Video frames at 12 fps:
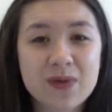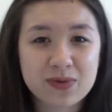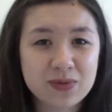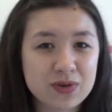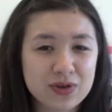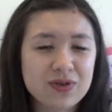it
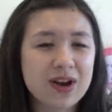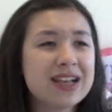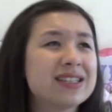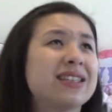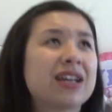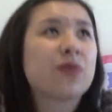with all of you
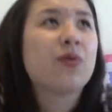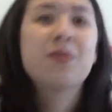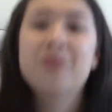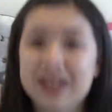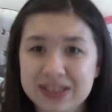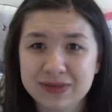guys in like
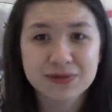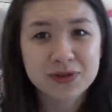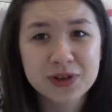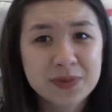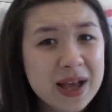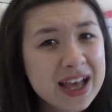one massive
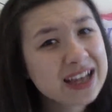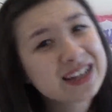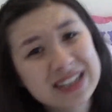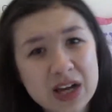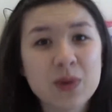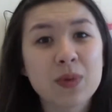room,
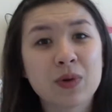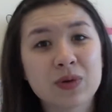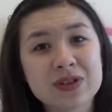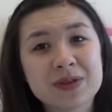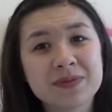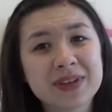because that would be
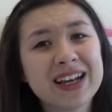awesome.